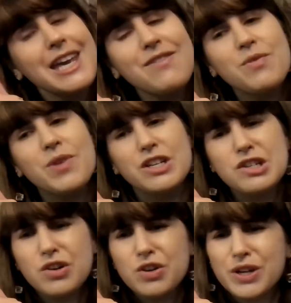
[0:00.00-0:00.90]
Even when you
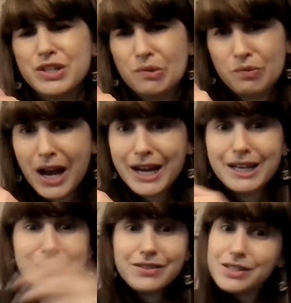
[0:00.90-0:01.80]
don't know what to
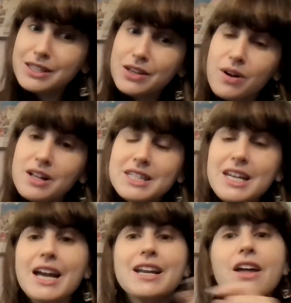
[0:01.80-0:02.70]
write, you just go
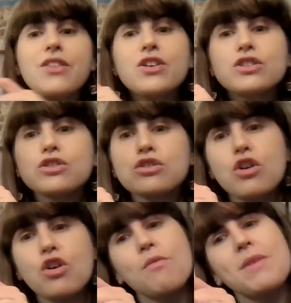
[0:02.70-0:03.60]
outside and there's
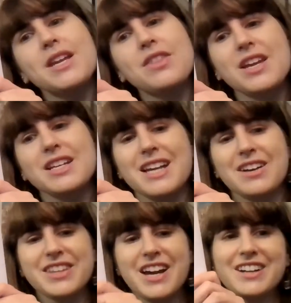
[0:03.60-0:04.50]
so many things
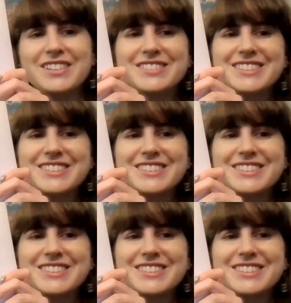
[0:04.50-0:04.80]
out there.